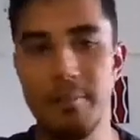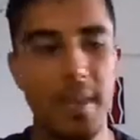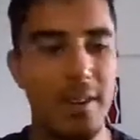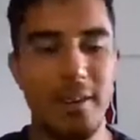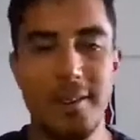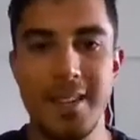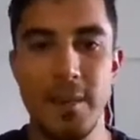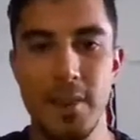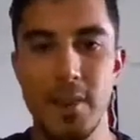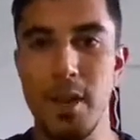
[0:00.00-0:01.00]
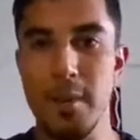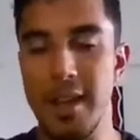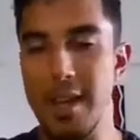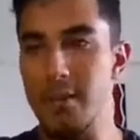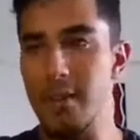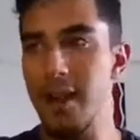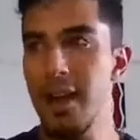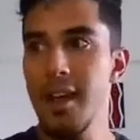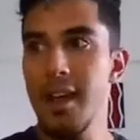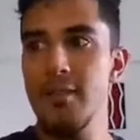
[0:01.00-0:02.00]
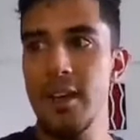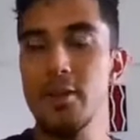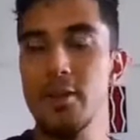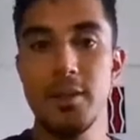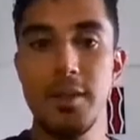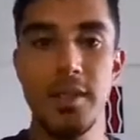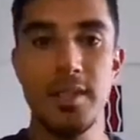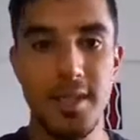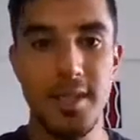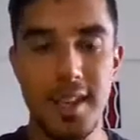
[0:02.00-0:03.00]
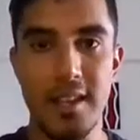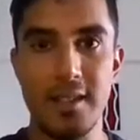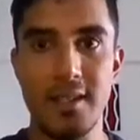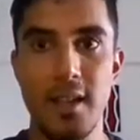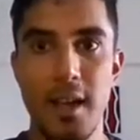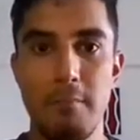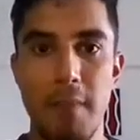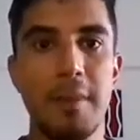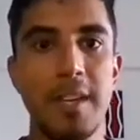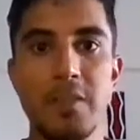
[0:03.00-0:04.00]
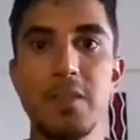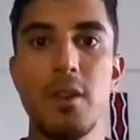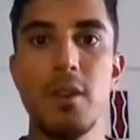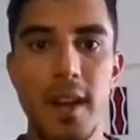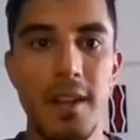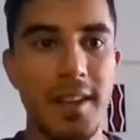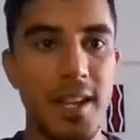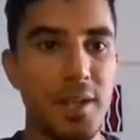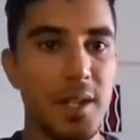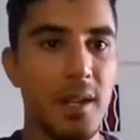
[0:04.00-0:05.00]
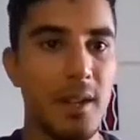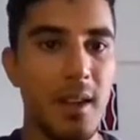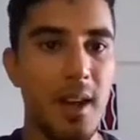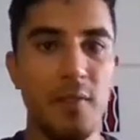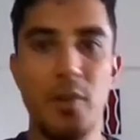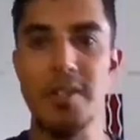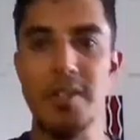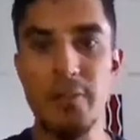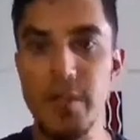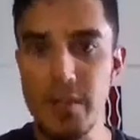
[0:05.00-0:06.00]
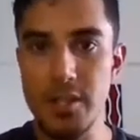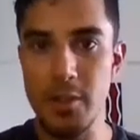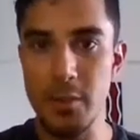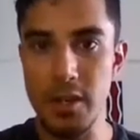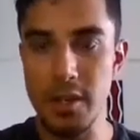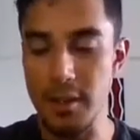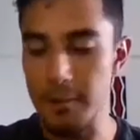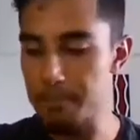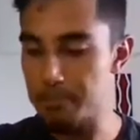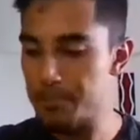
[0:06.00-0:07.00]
pick your typical boy behavior, if I don't do these things, mommy gives you more validation. Of course, that feels good when you're little.